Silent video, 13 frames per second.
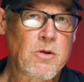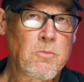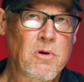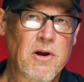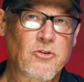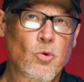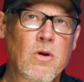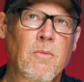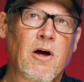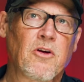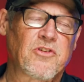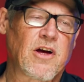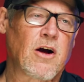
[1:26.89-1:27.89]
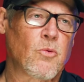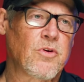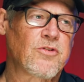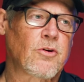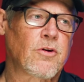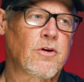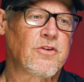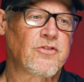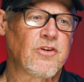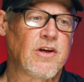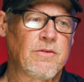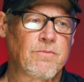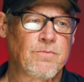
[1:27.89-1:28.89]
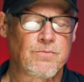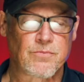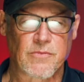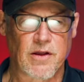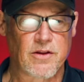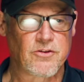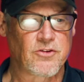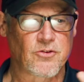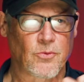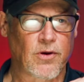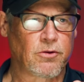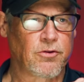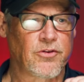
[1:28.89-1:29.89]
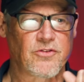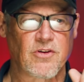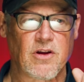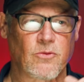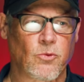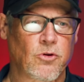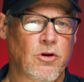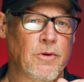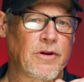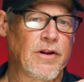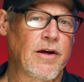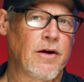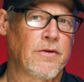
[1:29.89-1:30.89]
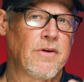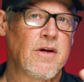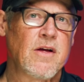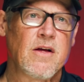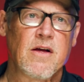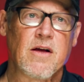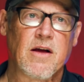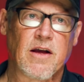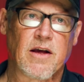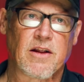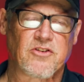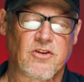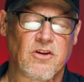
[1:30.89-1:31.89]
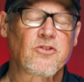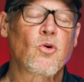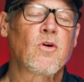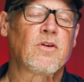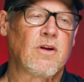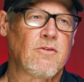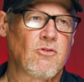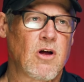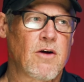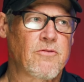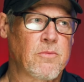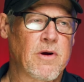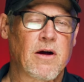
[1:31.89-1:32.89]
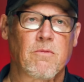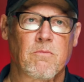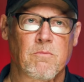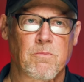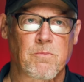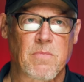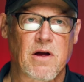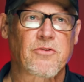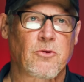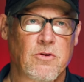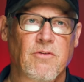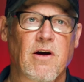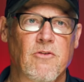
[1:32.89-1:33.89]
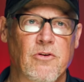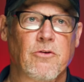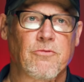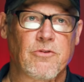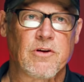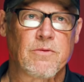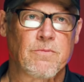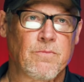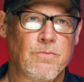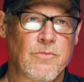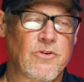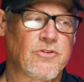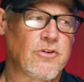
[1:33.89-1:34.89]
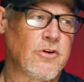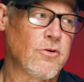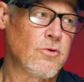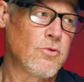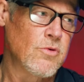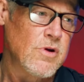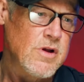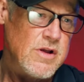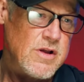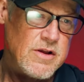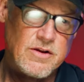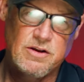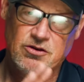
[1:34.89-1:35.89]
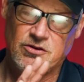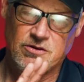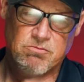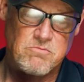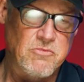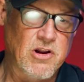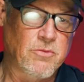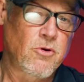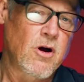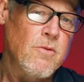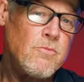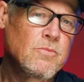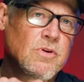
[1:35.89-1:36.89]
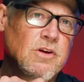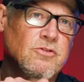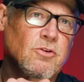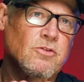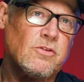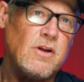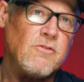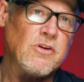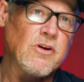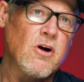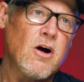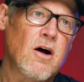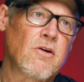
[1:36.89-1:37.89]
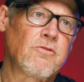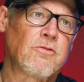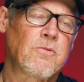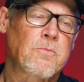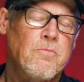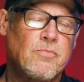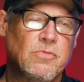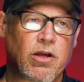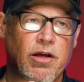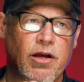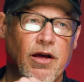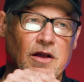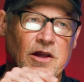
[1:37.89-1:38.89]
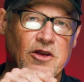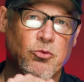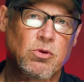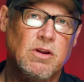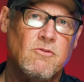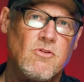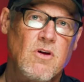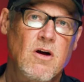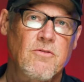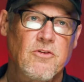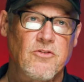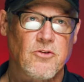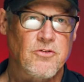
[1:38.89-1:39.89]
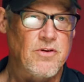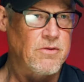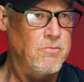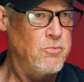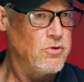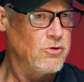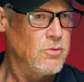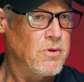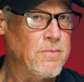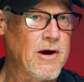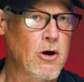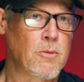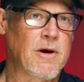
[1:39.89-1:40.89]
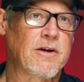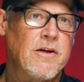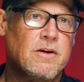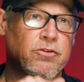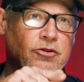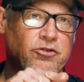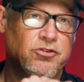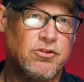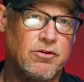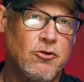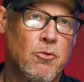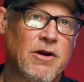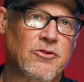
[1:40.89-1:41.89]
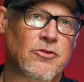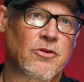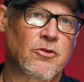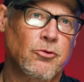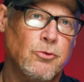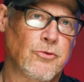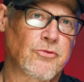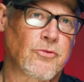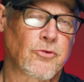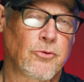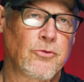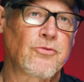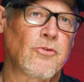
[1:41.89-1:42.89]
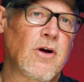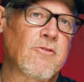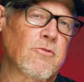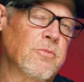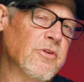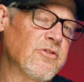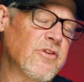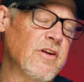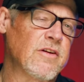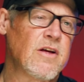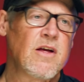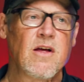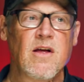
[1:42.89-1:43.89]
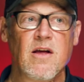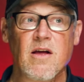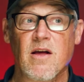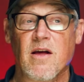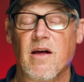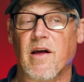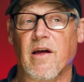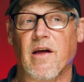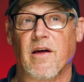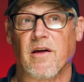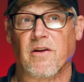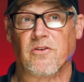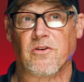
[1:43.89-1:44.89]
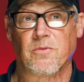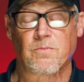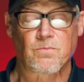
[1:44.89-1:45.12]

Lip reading: But about 20 miles out, we start our descent, and just a regular descent, we're coming down, and I said, let's go ahead and level off at about 3,500 feet. So he's like, not a problem. He starts leveling off, and as we level off, he starts putting a little bit of power back in just to go back to a cruise flight from descent. And